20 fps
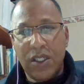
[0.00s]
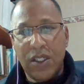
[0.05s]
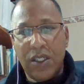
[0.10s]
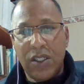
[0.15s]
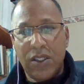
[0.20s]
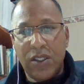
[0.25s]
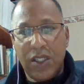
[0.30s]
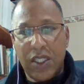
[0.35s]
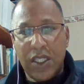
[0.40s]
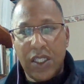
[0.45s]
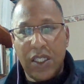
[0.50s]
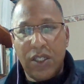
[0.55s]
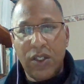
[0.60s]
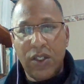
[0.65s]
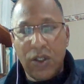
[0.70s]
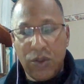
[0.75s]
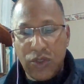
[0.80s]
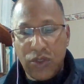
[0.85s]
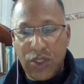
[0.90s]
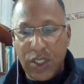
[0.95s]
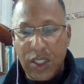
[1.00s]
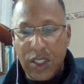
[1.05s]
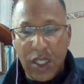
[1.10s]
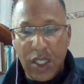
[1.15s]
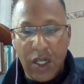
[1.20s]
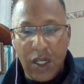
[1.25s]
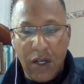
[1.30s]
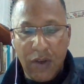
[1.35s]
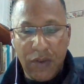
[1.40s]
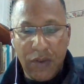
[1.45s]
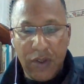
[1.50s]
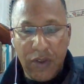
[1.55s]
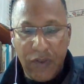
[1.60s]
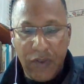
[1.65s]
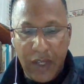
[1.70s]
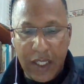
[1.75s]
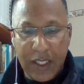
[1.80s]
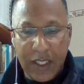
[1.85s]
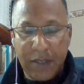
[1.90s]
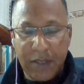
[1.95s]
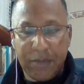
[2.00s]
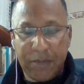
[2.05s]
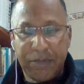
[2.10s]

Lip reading: the notion of face.